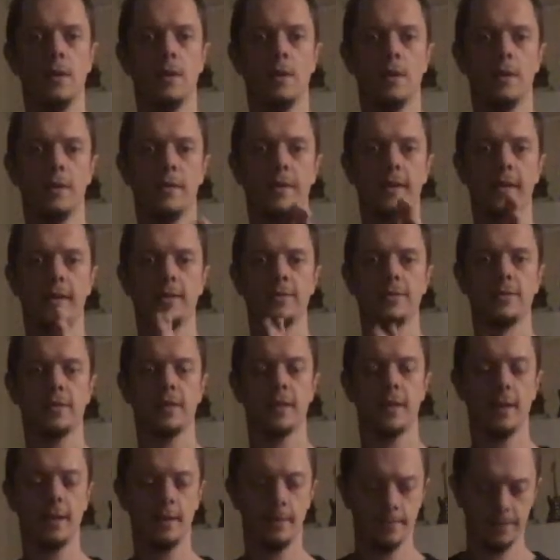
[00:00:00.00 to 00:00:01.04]
and this,
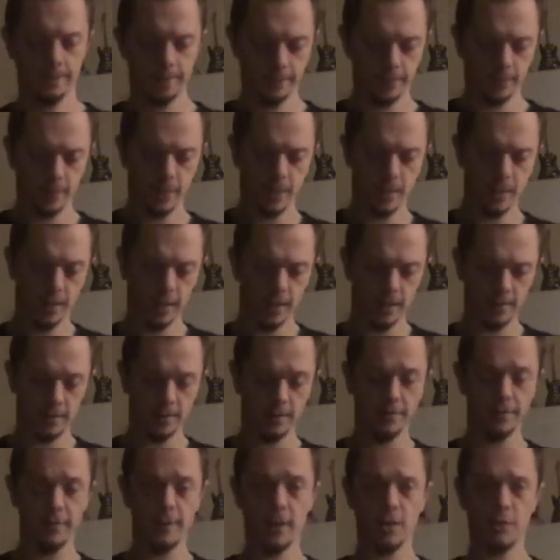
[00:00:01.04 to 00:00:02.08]
okay, and
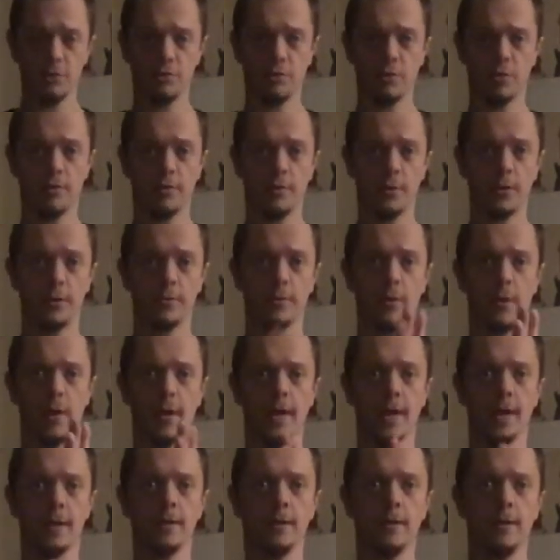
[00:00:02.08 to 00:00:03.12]
finish off with your right
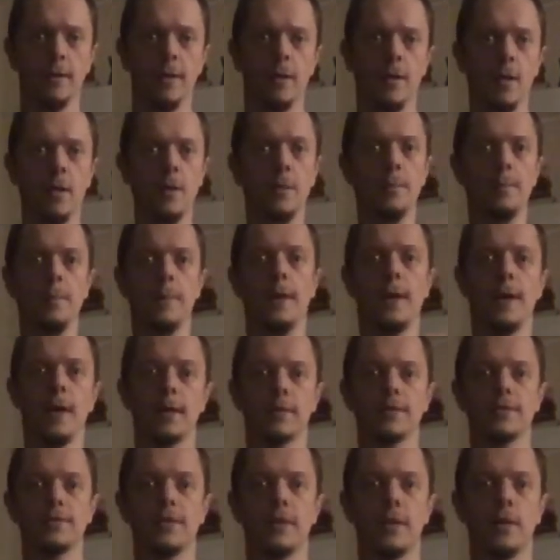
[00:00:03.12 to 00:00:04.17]
hand, Pak
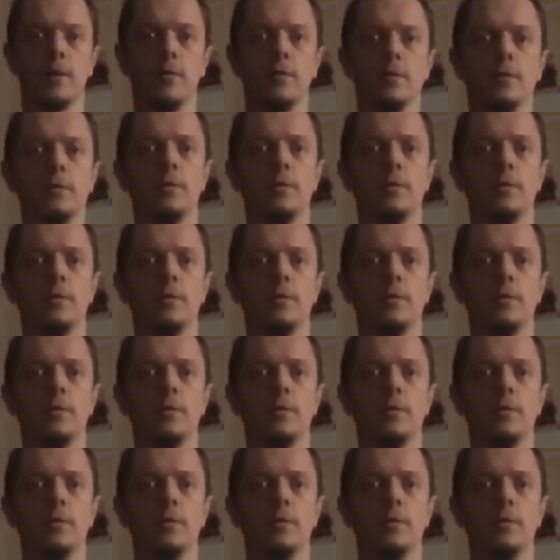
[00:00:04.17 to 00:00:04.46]
Zal,